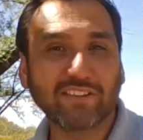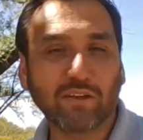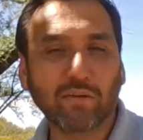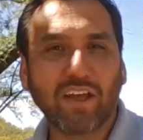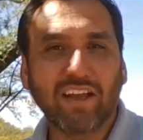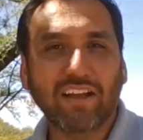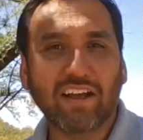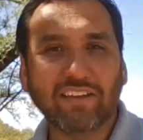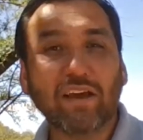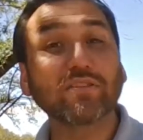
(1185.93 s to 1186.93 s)
So
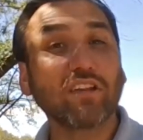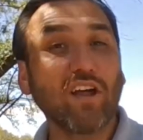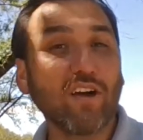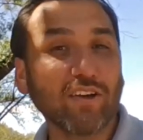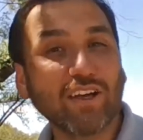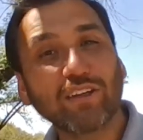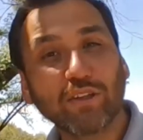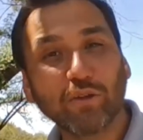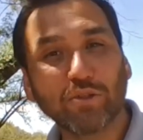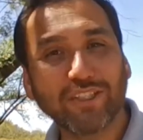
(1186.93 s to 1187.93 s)
uh, that was a long
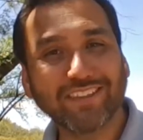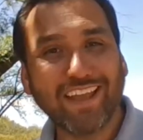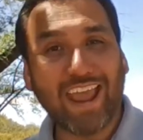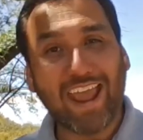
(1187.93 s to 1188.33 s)
conclusion.